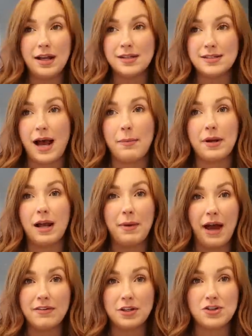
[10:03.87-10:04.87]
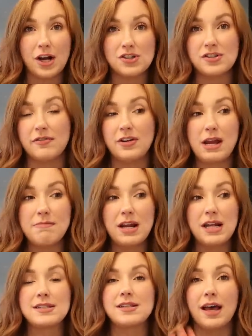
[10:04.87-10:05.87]
it is happening, I'm having contractions every eight
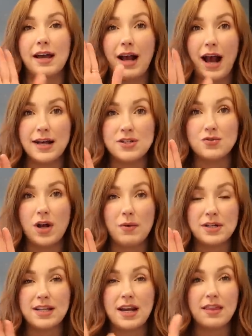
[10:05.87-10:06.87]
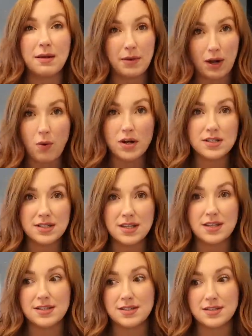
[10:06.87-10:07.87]
minutes, like I do not want to say anything, but I want to see
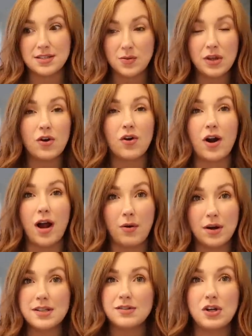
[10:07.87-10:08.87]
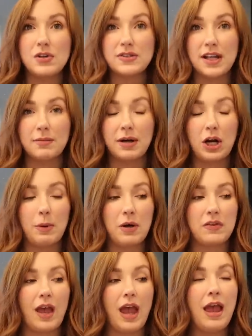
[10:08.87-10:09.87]
this sweet little girl, I want to, you know, celebrate her
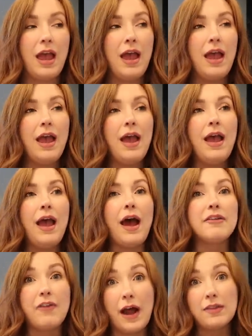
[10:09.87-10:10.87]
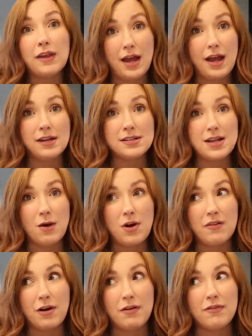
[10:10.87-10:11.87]
birthday. And finally I had to tell one
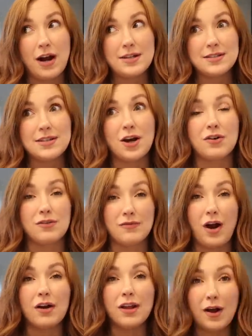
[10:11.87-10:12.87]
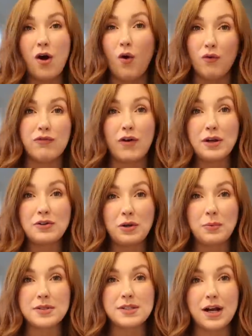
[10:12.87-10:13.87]
of our friends, our, our like whole friend
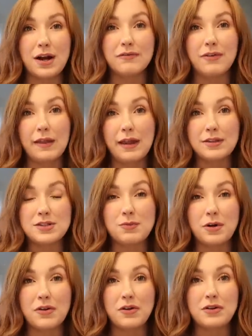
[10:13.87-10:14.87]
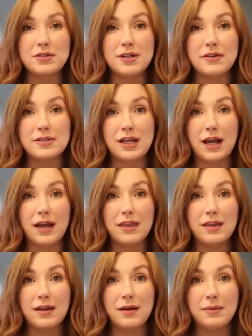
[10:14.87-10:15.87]
group was there. And finally I looked at one of the girls and I was like, I
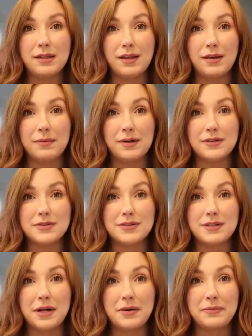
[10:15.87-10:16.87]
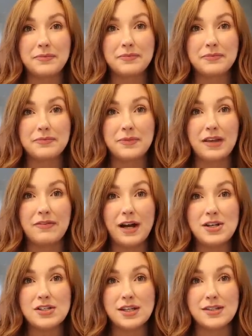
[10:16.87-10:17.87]
think I'm in labor. So if
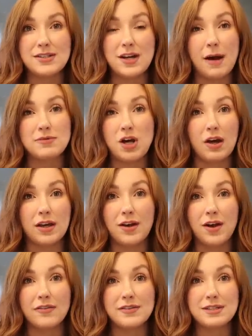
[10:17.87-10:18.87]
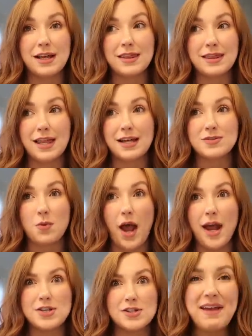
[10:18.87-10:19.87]
I just like stop talking all of a sudden, that's
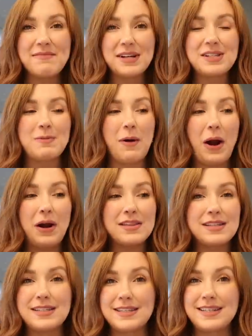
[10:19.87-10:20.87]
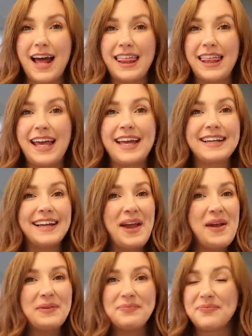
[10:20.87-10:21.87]
why. Eight minutes apart, this is nothing.
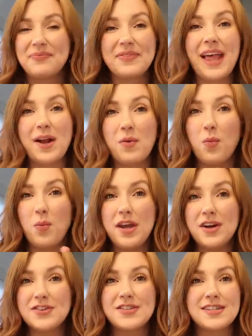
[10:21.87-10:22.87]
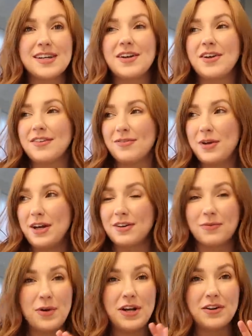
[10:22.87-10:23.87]
Like we are still, we
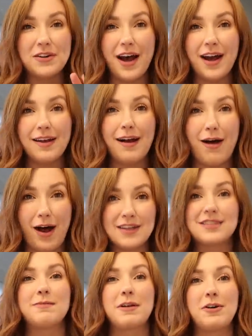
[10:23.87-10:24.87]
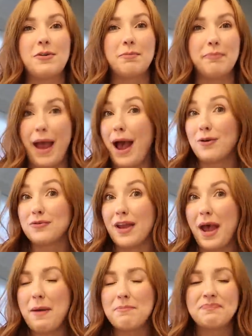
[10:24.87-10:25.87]
are, we are not hospital bound
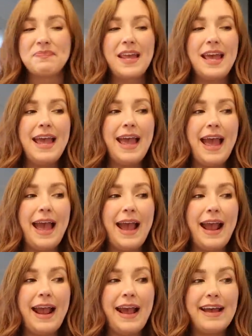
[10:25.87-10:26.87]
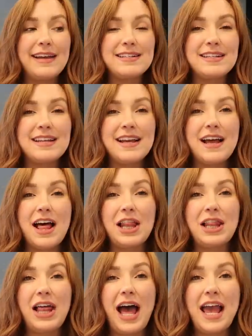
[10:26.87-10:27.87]
yet. And
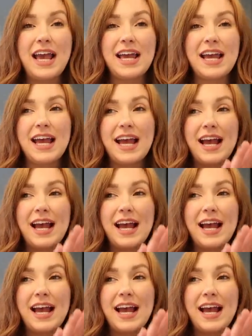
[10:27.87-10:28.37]
like